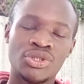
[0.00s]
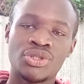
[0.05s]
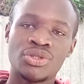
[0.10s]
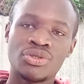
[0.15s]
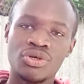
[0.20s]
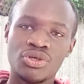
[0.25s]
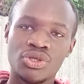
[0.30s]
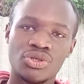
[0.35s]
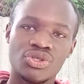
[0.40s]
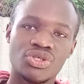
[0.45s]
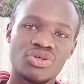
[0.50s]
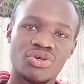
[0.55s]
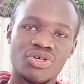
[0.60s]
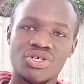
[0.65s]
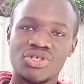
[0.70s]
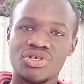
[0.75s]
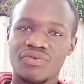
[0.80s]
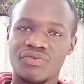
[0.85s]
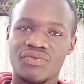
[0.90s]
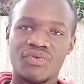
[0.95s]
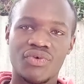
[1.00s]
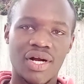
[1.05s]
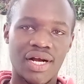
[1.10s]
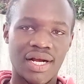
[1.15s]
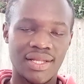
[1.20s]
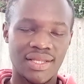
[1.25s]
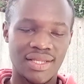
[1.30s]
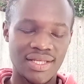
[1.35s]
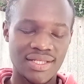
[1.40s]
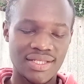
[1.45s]
total storage of
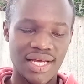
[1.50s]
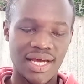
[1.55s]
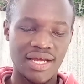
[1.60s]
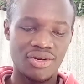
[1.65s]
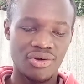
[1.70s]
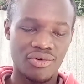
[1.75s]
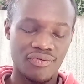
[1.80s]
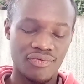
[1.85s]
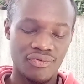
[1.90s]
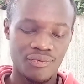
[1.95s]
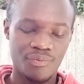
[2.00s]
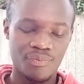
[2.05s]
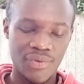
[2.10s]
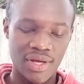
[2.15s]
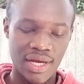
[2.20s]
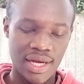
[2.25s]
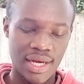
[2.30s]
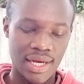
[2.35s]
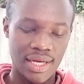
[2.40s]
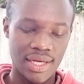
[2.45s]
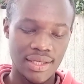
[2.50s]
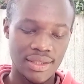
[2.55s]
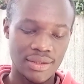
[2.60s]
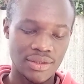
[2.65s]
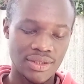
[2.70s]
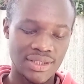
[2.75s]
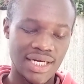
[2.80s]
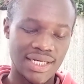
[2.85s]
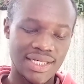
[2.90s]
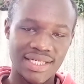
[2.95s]
this kind of
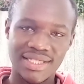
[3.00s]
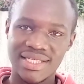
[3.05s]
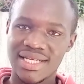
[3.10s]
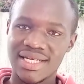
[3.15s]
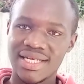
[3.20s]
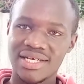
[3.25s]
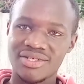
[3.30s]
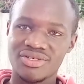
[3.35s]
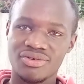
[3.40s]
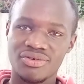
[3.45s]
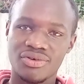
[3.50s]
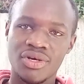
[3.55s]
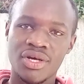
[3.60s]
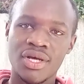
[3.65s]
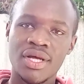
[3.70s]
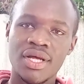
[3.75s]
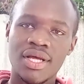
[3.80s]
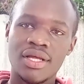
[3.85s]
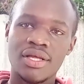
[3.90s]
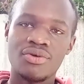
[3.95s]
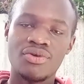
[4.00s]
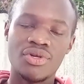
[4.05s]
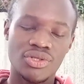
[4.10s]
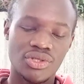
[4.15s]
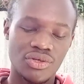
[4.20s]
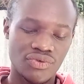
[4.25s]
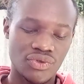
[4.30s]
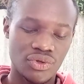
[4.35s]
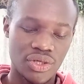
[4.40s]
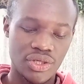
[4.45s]
data centers or units
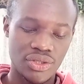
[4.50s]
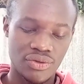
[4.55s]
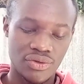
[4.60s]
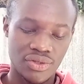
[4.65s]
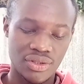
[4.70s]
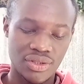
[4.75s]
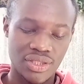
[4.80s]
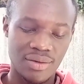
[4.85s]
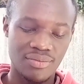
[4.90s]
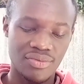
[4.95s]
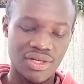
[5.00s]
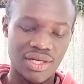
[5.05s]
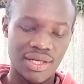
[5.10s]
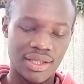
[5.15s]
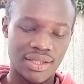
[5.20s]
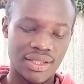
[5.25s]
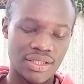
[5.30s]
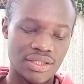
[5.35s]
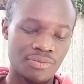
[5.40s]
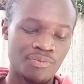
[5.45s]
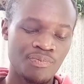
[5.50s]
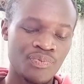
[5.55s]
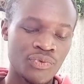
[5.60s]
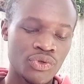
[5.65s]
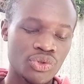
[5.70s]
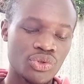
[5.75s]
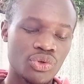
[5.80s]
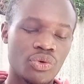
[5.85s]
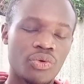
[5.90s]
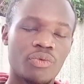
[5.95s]
of storage or something like this.
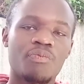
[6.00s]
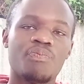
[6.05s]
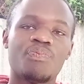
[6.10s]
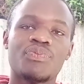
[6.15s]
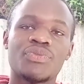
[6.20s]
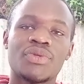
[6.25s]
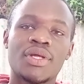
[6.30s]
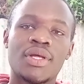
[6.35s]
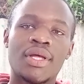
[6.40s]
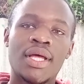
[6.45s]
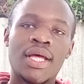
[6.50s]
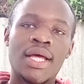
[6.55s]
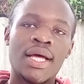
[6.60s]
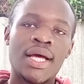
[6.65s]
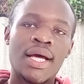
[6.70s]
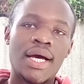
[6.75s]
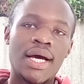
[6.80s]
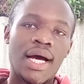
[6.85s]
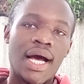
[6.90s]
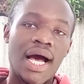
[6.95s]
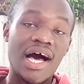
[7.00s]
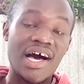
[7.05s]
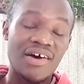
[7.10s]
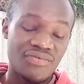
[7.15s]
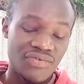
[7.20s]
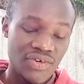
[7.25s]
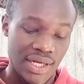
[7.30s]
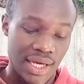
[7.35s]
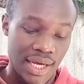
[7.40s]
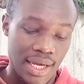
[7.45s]
So
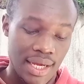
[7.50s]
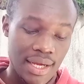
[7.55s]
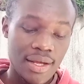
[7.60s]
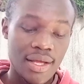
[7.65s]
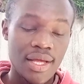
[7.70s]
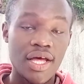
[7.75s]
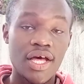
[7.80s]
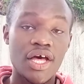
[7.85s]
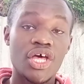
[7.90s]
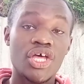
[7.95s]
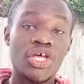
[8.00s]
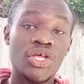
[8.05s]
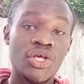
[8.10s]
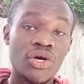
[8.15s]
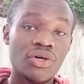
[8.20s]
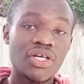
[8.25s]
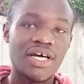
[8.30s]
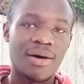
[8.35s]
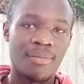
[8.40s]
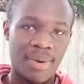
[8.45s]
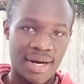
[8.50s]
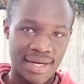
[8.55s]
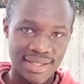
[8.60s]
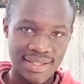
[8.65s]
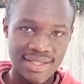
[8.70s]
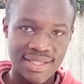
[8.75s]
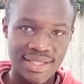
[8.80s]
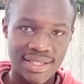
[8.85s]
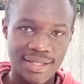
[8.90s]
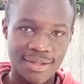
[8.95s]
after
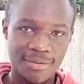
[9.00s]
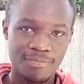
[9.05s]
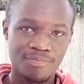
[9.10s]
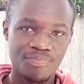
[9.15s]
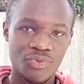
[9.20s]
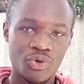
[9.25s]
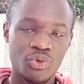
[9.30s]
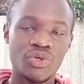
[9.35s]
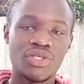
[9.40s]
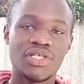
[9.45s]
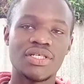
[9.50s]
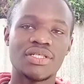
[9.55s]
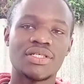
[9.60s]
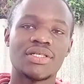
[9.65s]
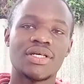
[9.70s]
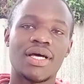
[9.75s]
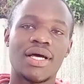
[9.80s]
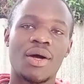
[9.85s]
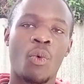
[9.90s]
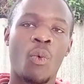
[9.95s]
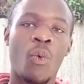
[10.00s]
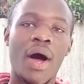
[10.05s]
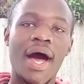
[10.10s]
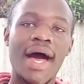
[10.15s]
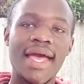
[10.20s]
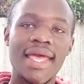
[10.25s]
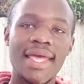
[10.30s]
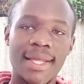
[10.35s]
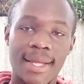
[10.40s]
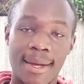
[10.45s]
yotabyte, which is
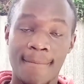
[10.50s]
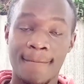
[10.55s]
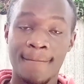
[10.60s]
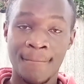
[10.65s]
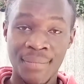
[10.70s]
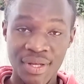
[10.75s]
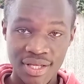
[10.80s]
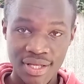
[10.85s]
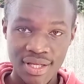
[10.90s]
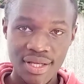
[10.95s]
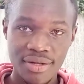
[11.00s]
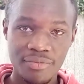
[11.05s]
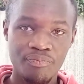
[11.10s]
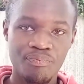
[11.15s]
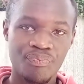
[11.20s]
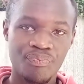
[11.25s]
YB,